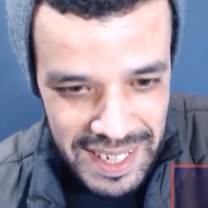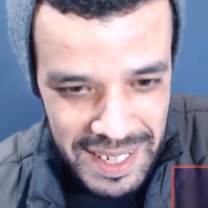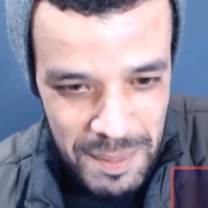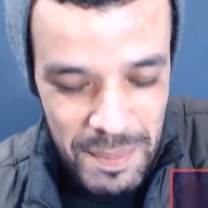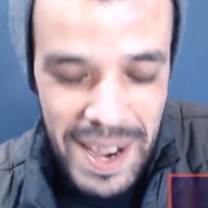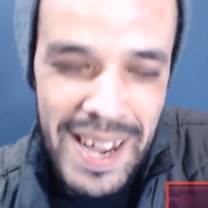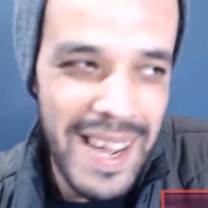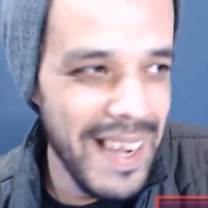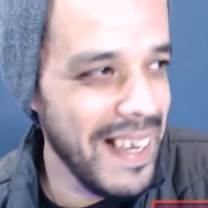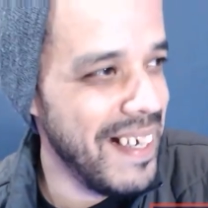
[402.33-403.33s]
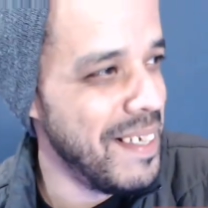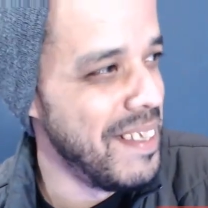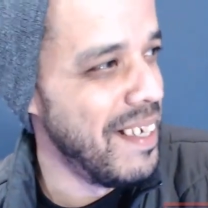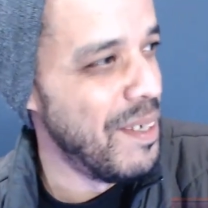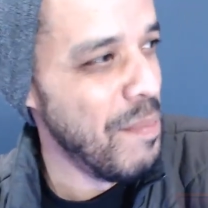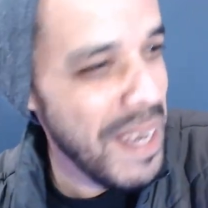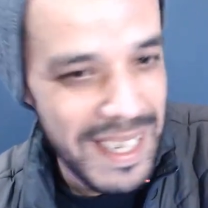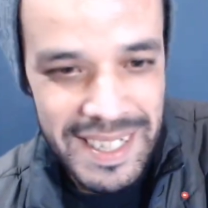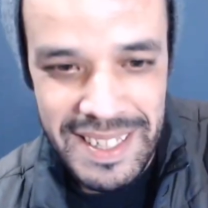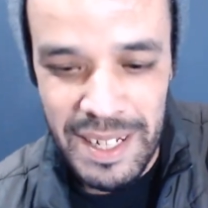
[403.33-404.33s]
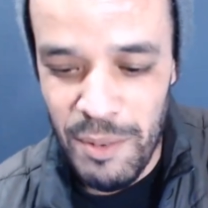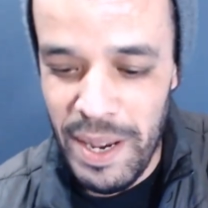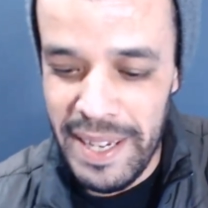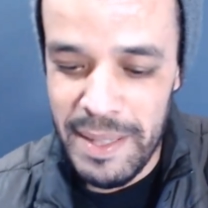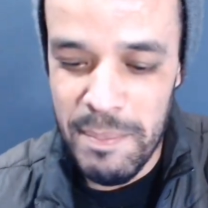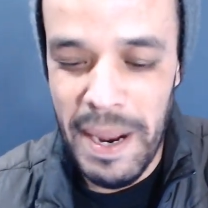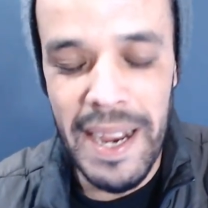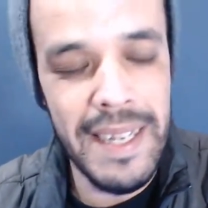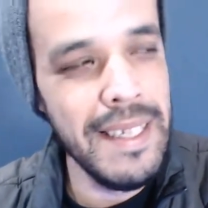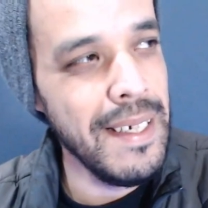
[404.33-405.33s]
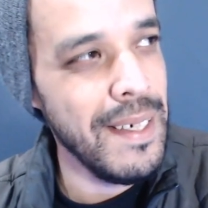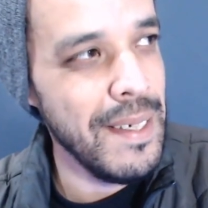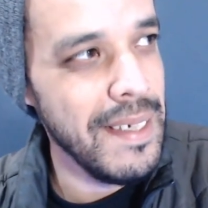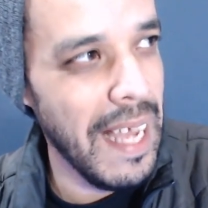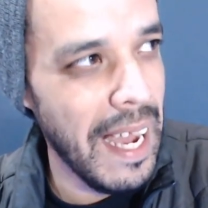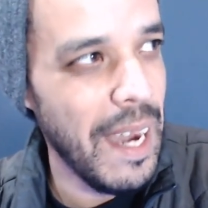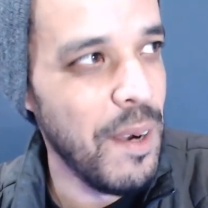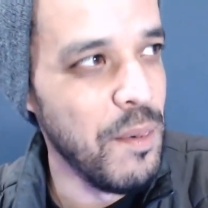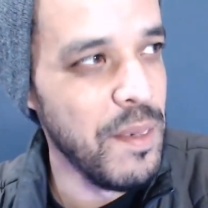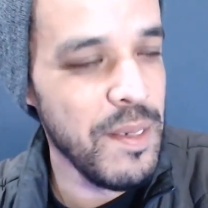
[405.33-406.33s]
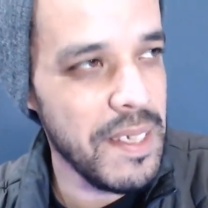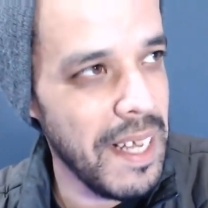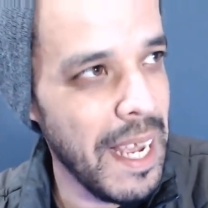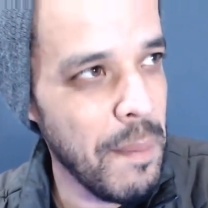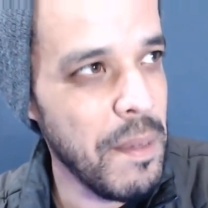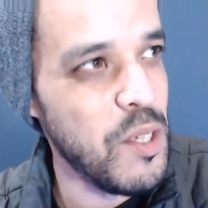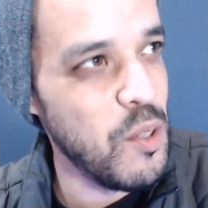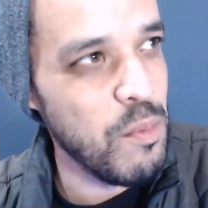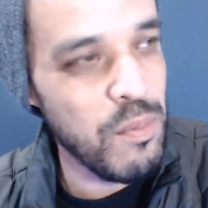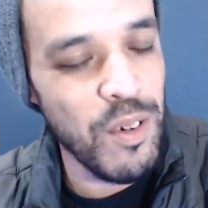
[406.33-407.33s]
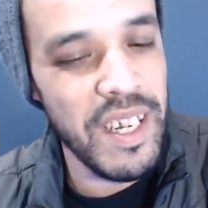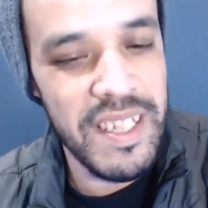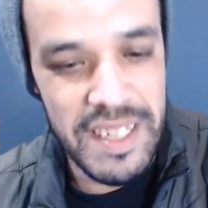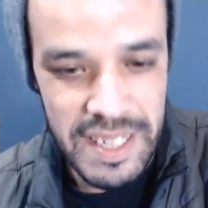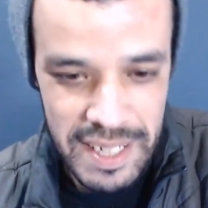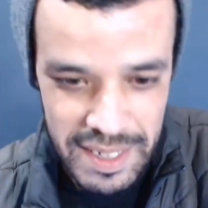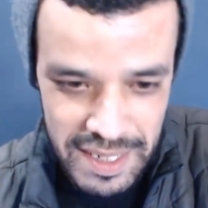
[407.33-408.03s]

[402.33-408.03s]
Mandel, Mandel, wait, Mandel now is like be surprised in here.